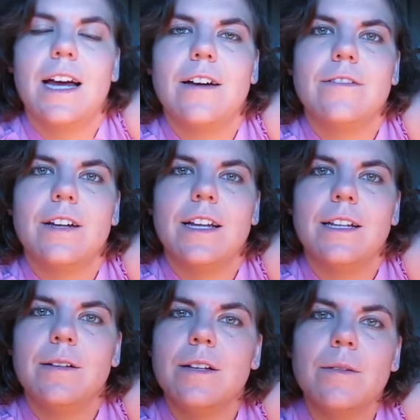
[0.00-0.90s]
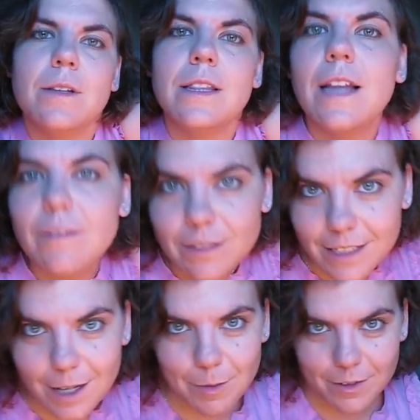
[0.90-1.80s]
have a lovely
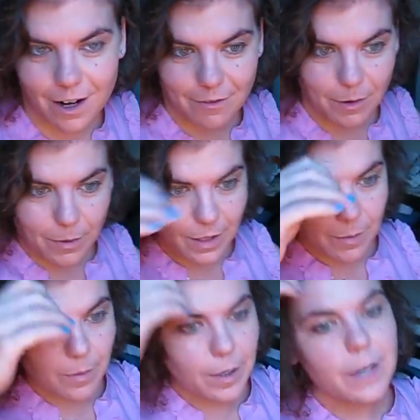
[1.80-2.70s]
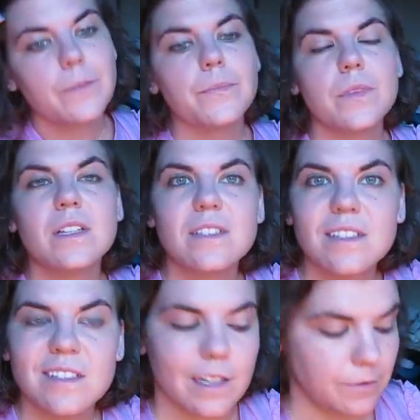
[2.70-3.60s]
cup of coffee while I'm up here. It's a
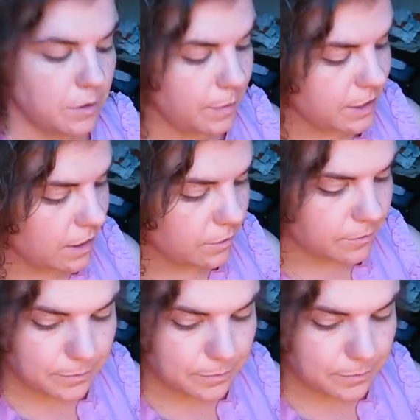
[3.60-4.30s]
little gift to myself.